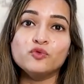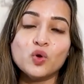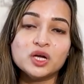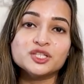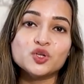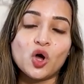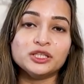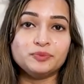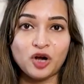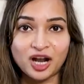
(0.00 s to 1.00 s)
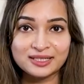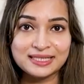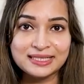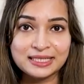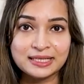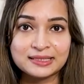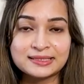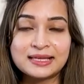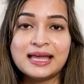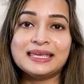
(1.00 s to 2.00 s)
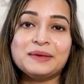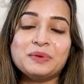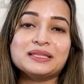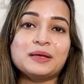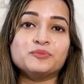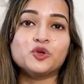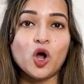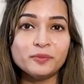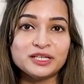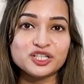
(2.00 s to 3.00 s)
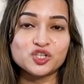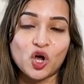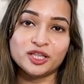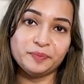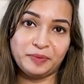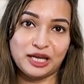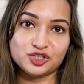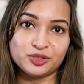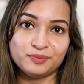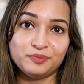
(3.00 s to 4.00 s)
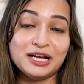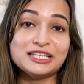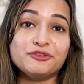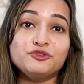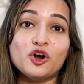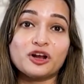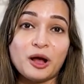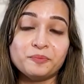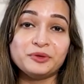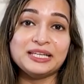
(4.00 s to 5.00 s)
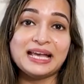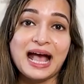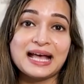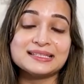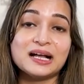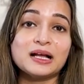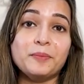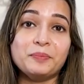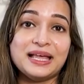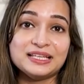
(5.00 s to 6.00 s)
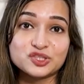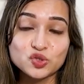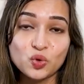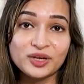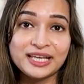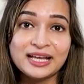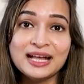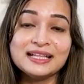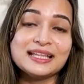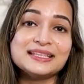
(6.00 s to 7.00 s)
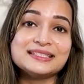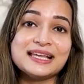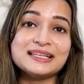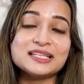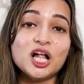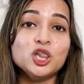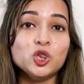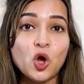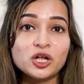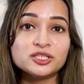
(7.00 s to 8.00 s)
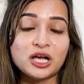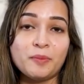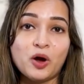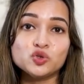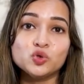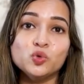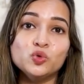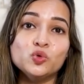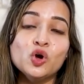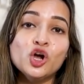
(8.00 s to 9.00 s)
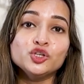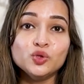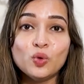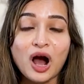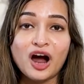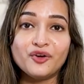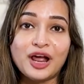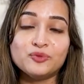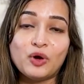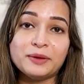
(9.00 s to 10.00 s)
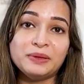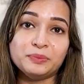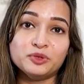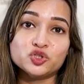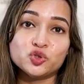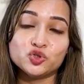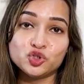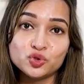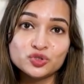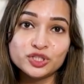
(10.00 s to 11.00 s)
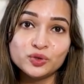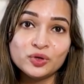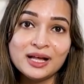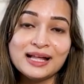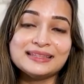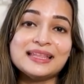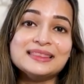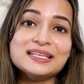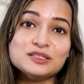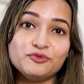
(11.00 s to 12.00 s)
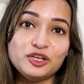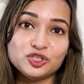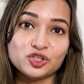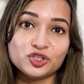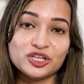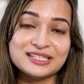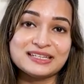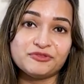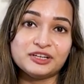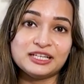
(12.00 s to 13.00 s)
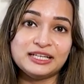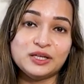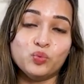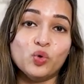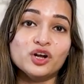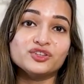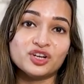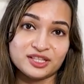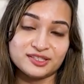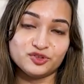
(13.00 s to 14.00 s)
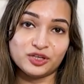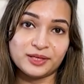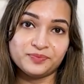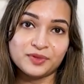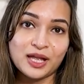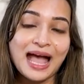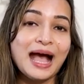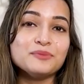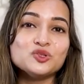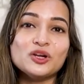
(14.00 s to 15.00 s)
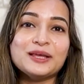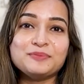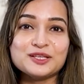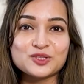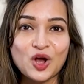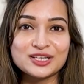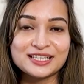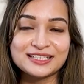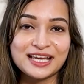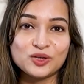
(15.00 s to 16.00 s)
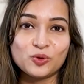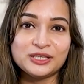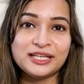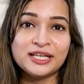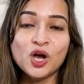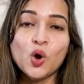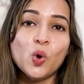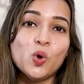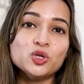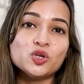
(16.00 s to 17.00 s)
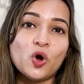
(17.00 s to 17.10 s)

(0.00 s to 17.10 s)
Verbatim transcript: focus on the product details, keeping them prominent on the page. But if your company has a compelling story that says a lot about who you are and why people should choose you, then this feature is definitely worth considering. Amazon A plus content can only hold